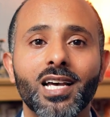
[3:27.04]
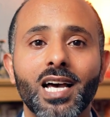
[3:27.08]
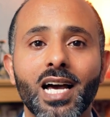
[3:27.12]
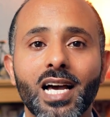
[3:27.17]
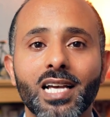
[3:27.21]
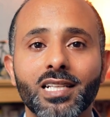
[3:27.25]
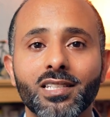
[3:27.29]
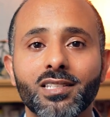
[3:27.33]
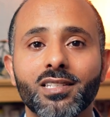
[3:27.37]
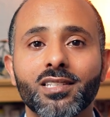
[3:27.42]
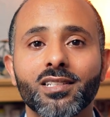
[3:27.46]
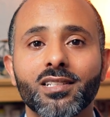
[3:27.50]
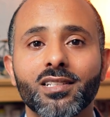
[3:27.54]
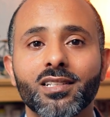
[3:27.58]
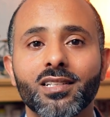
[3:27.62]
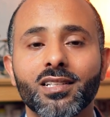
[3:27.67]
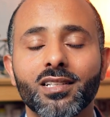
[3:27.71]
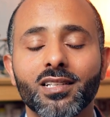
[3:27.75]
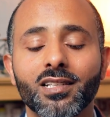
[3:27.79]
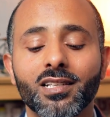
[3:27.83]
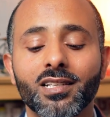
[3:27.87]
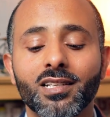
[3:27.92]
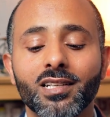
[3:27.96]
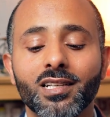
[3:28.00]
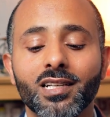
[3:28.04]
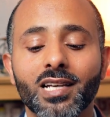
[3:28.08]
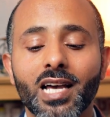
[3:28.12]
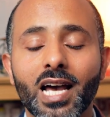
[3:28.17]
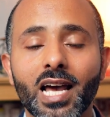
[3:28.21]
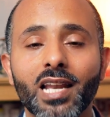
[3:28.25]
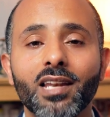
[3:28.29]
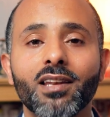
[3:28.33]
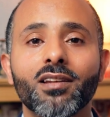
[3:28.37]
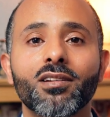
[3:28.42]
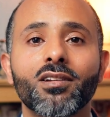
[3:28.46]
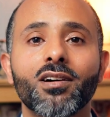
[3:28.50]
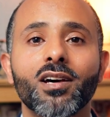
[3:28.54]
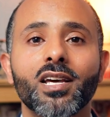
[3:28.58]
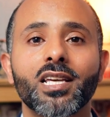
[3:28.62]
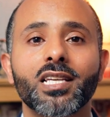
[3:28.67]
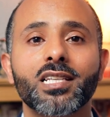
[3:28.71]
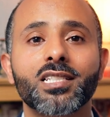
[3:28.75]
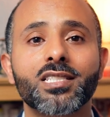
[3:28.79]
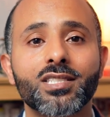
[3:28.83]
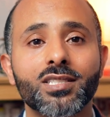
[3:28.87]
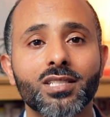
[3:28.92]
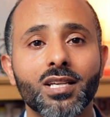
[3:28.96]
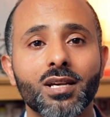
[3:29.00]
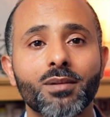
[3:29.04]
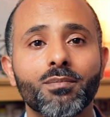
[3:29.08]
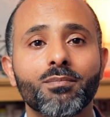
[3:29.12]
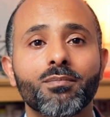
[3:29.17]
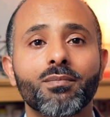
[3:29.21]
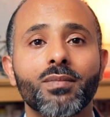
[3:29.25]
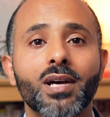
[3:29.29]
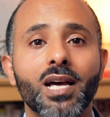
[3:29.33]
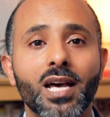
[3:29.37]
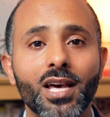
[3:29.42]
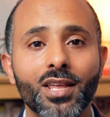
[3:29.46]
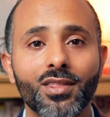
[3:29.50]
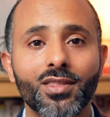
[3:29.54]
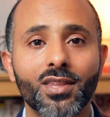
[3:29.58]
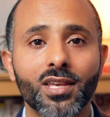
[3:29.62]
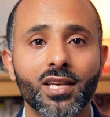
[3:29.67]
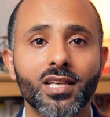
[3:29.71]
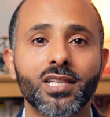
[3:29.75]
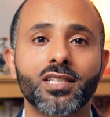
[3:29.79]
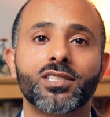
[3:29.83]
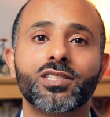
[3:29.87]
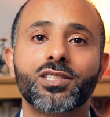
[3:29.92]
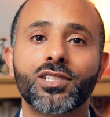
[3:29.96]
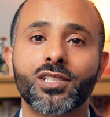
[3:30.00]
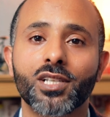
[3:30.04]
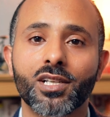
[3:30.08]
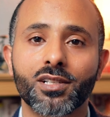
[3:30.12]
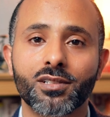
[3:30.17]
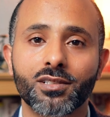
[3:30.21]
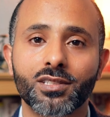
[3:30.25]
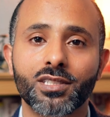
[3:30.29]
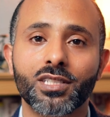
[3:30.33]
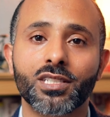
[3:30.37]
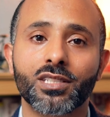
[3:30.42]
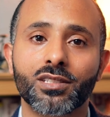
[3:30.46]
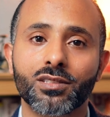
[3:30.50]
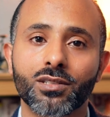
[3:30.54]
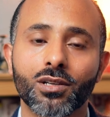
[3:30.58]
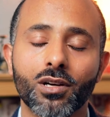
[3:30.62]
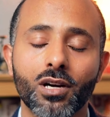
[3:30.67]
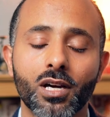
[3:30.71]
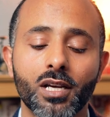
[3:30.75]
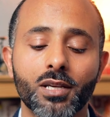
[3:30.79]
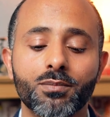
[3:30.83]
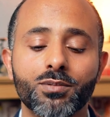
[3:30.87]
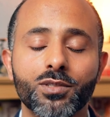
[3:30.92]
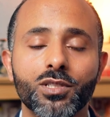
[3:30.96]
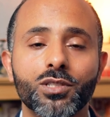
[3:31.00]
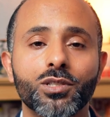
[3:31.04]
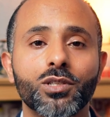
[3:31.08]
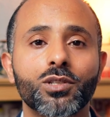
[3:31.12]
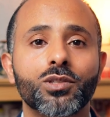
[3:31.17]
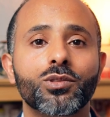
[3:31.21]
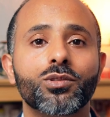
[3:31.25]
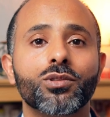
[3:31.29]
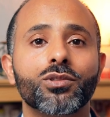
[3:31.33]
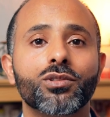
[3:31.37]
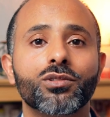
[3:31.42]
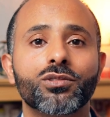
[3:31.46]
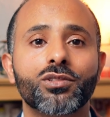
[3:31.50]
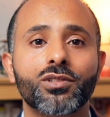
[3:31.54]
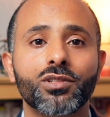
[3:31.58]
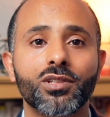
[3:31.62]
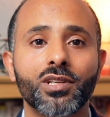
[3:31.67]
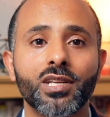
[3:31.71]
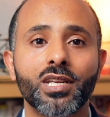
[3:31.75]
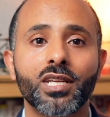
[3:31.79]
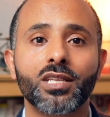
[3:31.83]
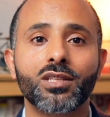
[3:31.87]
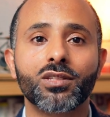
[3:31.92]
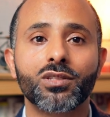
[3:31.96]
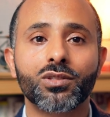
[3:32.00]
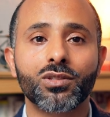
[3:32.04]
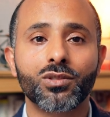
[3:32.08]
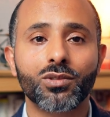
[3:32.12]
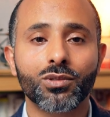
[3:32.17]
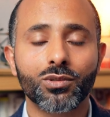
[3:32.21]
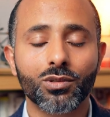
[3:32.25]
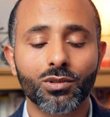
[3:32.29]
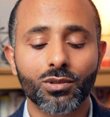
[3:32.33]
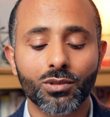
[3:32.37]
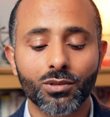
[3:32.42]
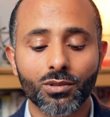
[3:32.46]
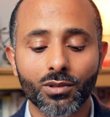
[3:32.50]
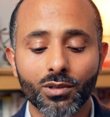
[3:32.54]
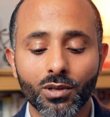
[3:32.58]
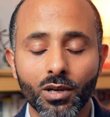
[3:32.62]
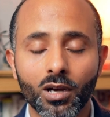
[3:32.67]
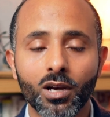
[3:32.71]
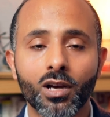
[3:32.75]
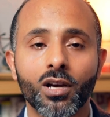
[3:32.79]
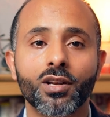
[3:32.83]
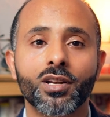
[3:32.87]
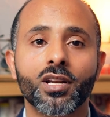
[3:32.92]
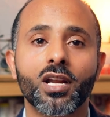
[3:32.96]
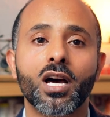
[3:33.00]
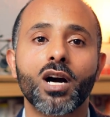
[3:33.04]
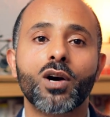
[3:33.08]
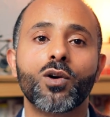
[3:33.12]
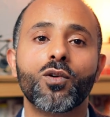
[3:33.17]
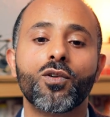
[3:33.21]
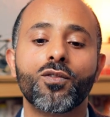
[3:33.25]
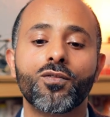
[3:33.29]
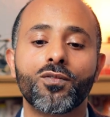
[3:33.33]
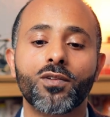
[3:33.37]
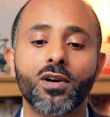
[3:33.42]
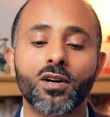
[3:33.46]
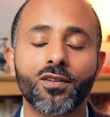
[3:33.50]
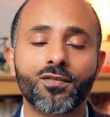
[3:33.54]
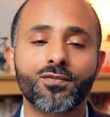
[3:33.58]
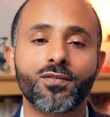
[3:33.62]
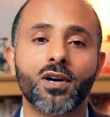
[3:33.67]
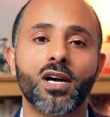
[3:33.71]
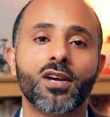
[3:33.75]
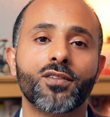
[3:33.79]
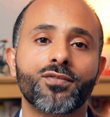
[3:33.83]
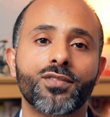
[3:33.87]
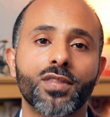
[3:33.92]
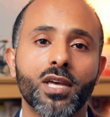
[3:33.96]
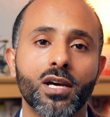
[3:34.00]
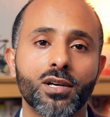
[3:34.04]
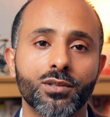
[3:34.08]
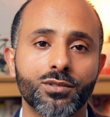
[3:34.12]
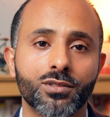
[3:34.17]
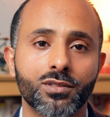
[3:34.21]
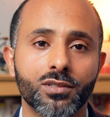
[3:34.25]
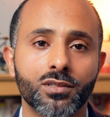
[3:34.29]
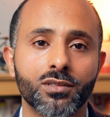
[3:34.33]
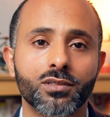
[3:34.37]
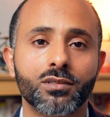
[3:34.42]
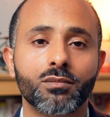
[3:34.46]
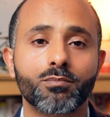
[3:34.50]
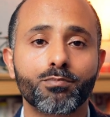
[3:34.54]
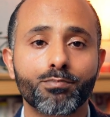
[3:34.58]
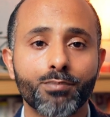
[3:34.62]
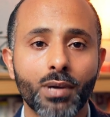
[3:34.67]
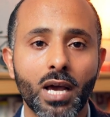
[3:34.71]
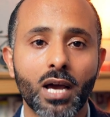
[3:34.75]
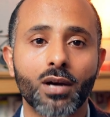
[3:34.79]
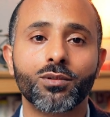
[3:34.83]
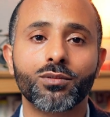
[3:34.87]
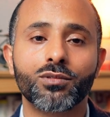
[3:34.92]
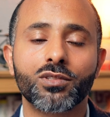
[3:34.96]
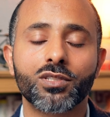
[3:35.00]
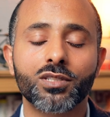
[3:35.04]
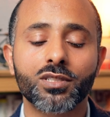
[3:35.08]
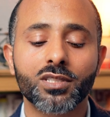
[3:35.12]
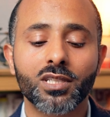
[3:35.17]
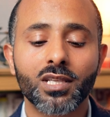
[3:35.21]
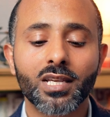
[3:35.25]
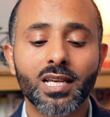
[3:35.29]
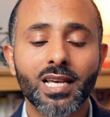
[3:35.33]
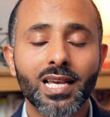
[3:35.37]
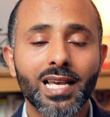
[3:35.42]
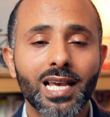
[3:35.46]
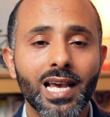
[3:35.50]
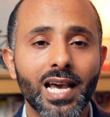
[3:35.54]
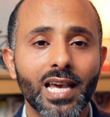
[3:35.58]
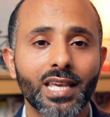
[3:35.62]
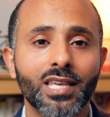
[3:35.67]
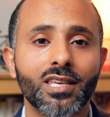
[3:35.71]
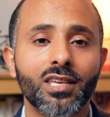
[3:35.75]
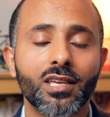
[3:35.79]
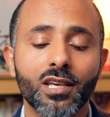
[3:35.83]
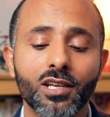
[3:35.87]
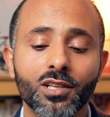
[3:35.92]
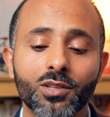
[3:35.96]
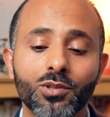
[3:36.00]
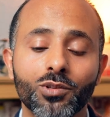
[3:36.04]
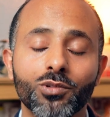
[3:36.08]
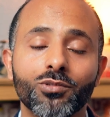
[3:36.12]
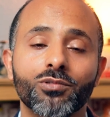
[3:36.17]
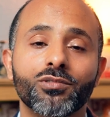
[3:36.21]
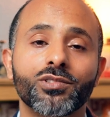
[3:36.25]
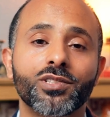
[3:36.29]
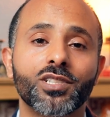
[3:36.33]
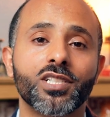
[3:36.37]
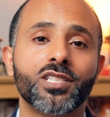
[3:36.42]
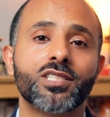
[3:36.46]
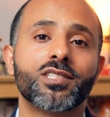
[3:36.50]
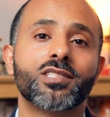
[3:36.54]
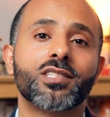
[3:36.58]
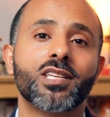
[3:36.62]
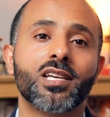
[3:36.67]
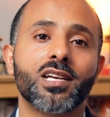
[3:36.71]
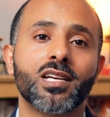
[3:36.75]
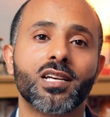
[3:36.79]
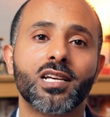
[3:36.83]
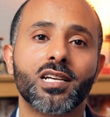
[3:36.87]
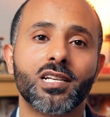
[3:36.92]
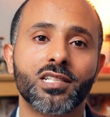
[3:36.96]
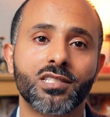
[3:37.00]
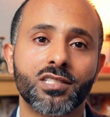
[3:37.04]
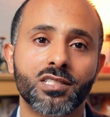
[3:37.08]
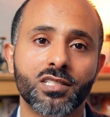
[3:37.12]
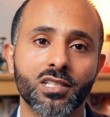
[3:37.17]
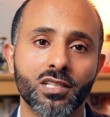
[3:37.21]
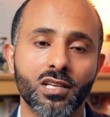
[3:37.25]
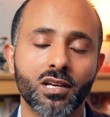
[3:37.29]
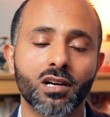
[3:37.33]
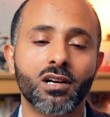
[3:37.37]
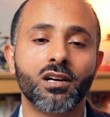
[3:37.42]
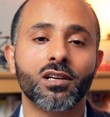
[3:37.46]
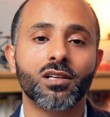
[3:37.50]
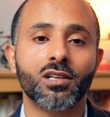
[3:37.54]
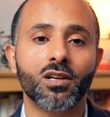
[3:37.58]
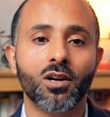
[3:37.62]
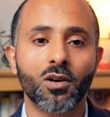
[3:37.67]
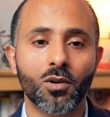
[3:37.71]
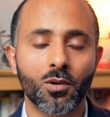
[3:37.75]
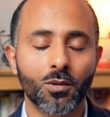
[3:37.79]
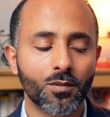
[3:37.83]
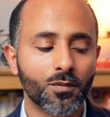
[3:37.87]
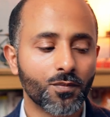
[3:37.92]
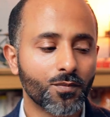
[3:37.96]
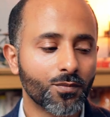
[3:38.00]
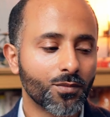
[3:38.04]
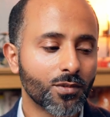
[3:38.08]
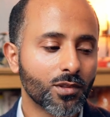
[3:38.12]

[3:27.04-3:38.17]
And unlike some other charity types, you don't need to earn over £5,000 a year to register a CIO.